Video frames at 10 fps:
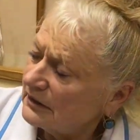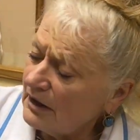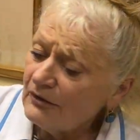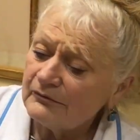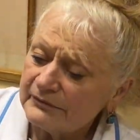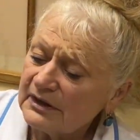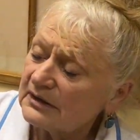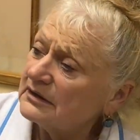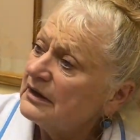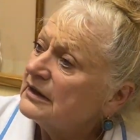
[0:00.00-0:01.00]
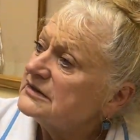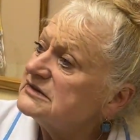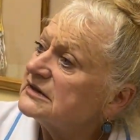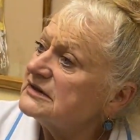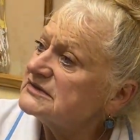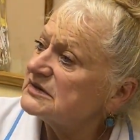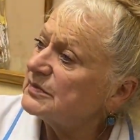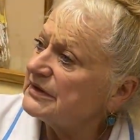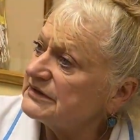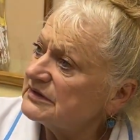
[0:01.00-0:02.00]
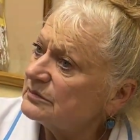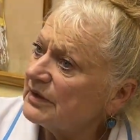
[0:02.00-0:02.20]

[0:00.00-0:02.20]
how we can decrease the bleeding?